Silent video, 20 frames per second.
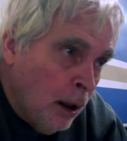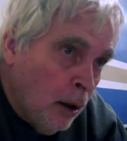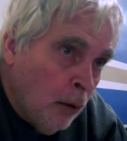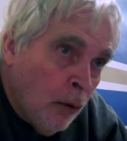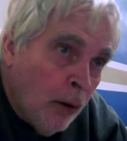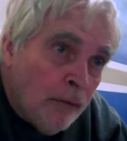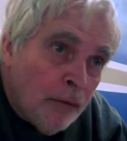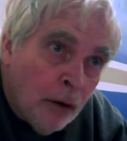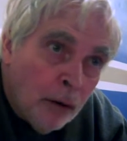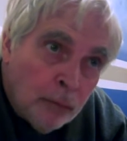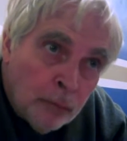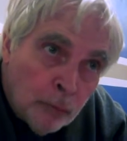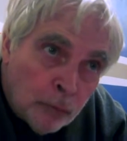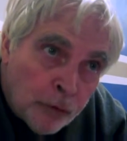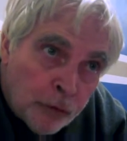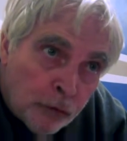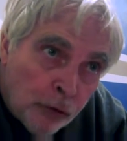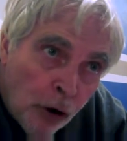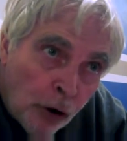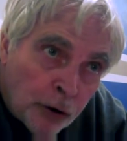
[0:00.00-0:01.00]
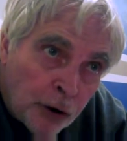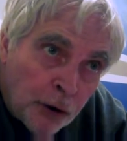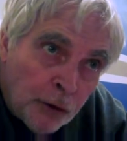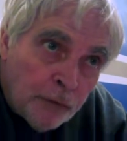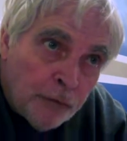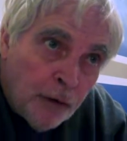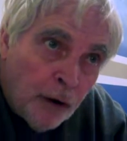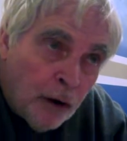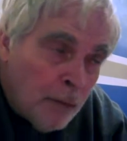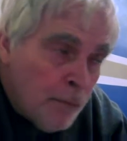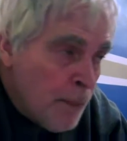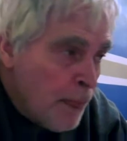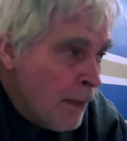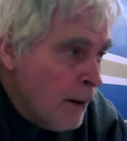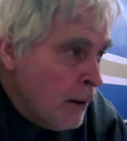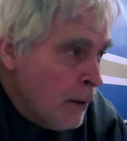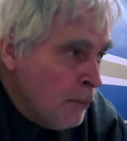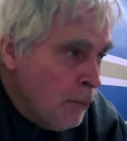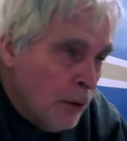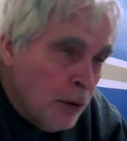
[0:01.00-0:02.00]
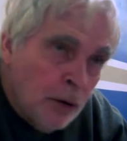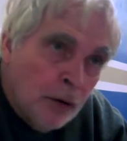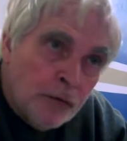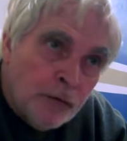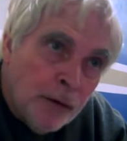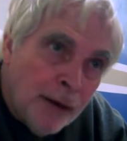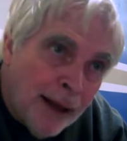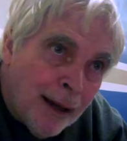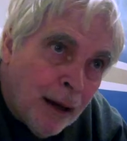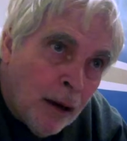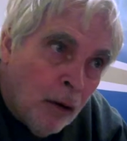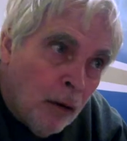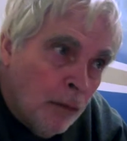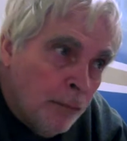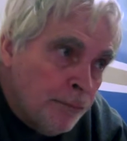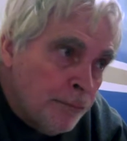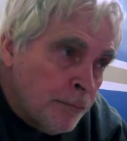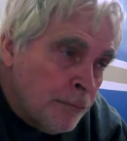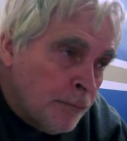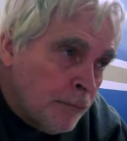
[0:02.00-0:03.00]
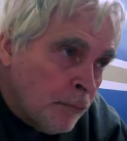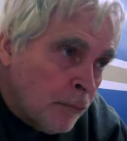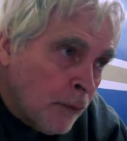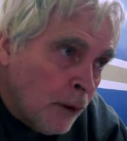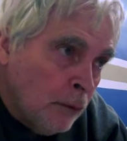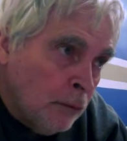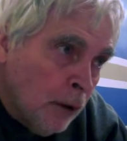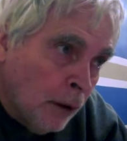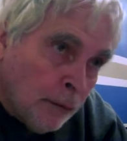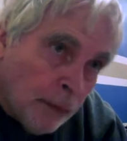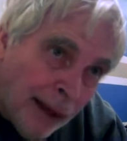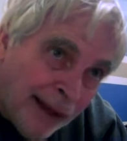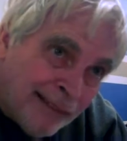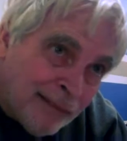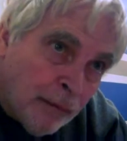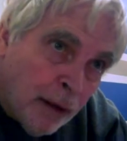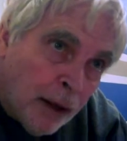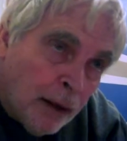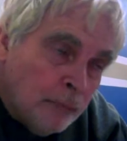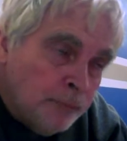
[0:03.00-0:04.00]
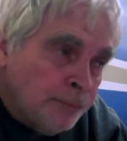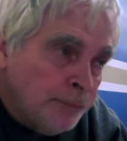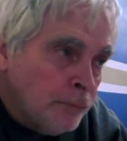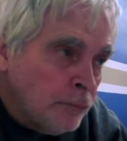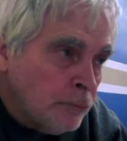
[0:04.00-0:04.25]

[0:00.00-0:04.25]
however strongly you felt. Because now, unlike then,